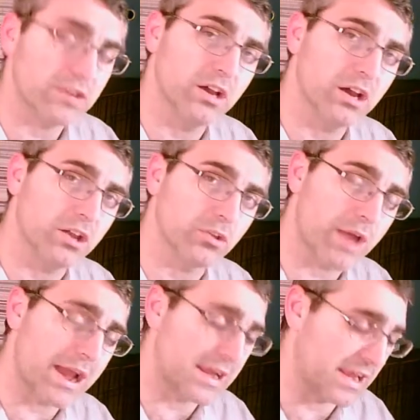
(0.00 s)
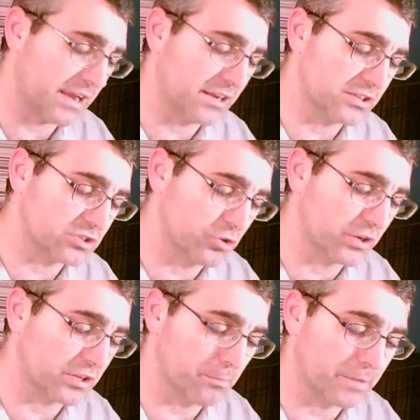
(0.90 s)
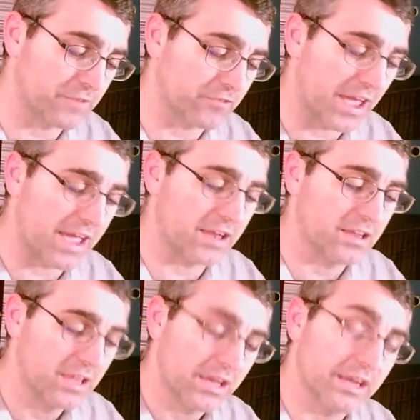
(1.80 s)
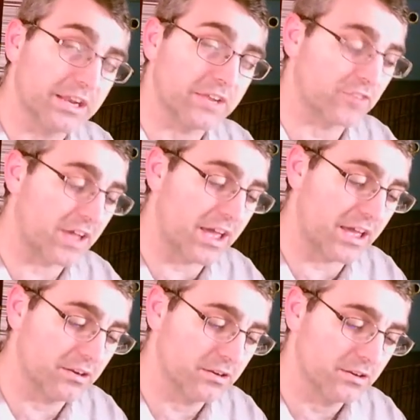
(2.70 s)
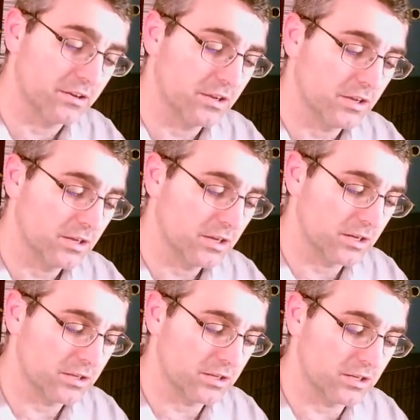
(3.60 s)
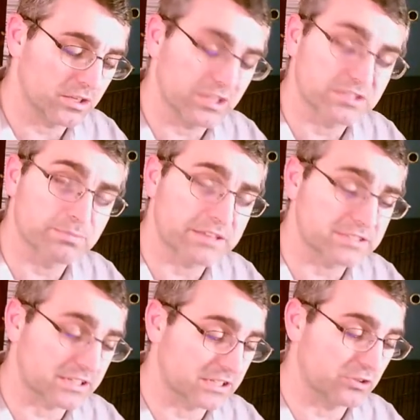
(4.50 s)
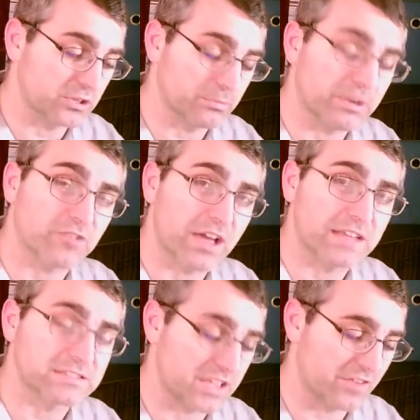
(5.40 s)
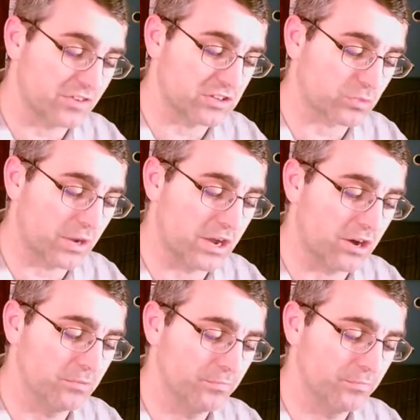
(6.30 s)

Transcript: The right hand is doing a B flat, an E flat. It's basically doing a B flat 7 as well.